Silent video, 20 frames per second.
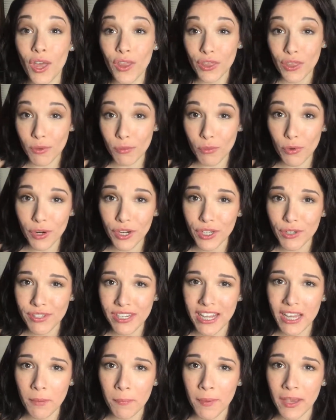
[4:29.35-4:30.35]
The more you
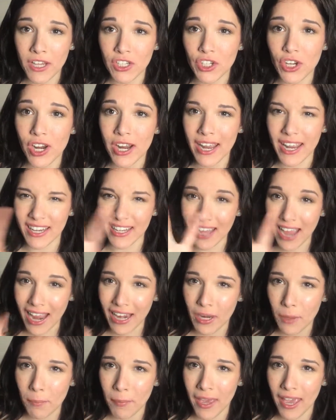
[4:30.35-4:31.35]
take a picture and
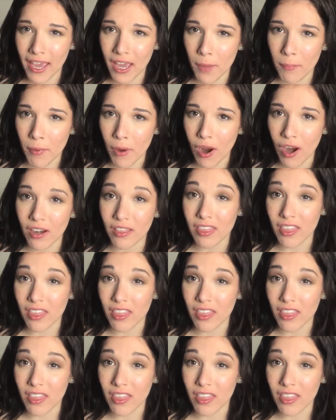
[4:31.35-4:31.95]
kind of pick apart